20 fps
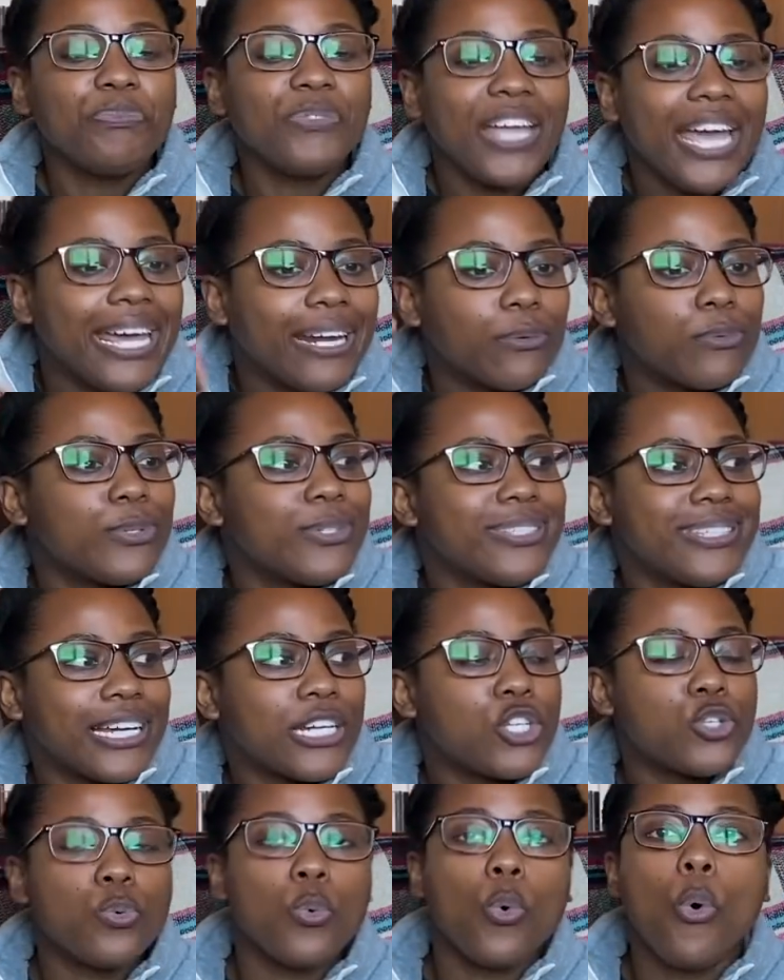
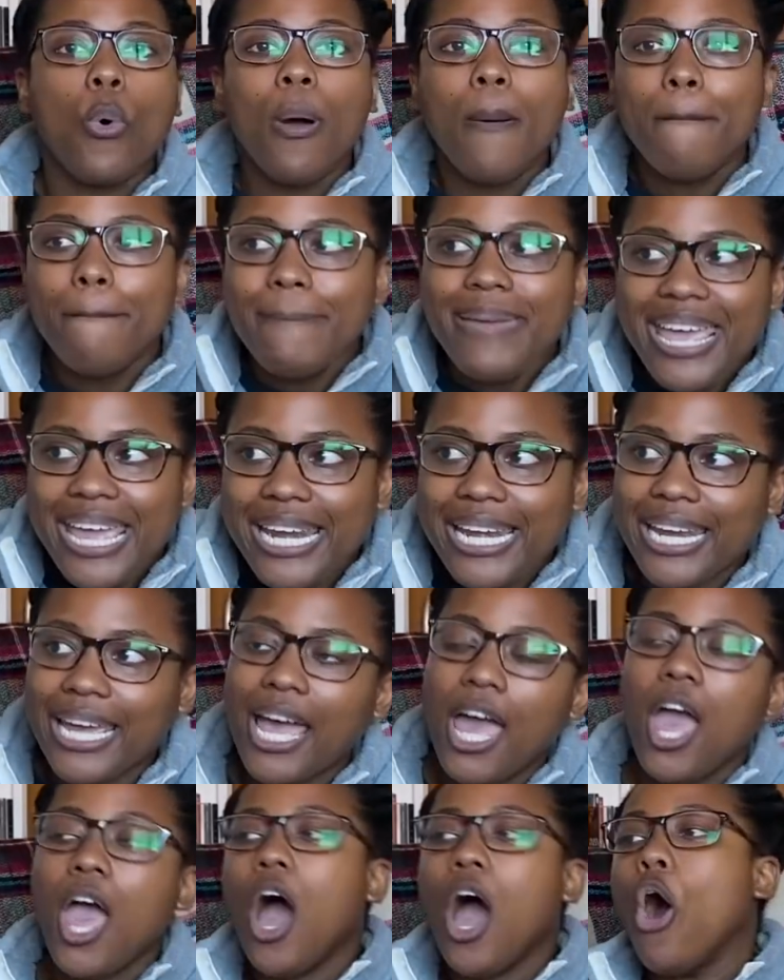heterosexual men
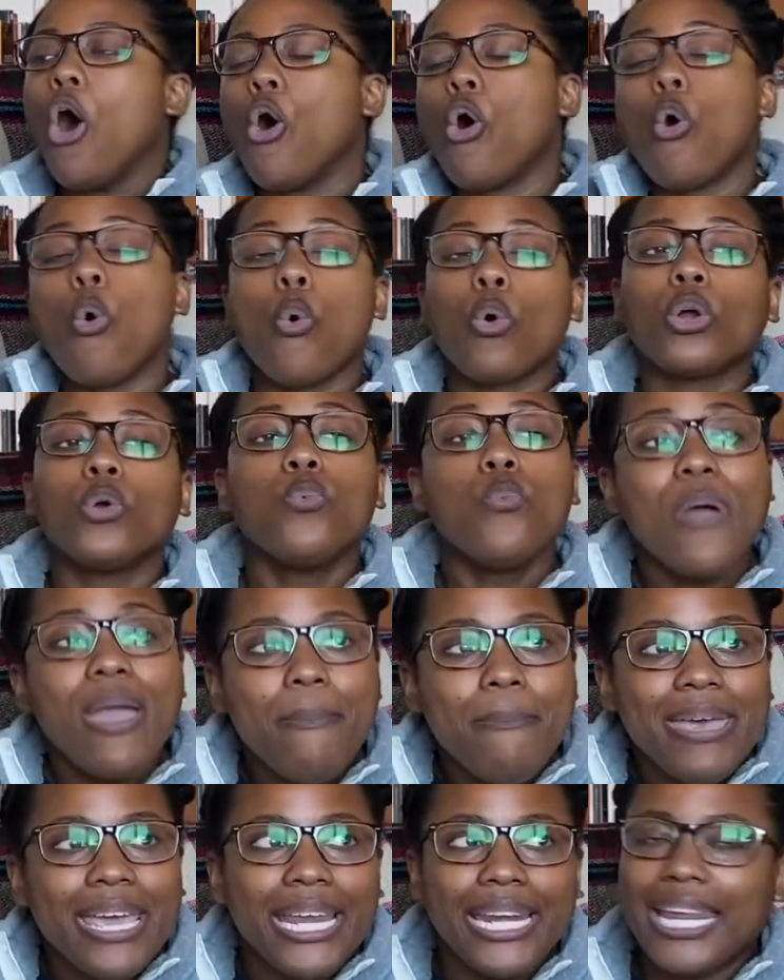or
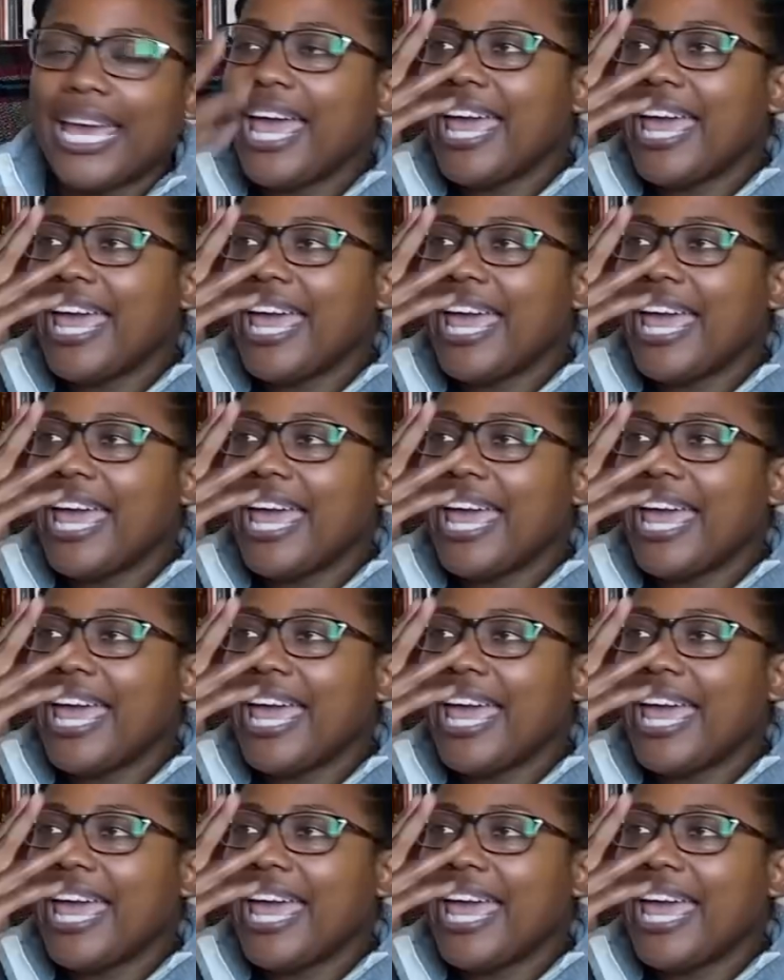women.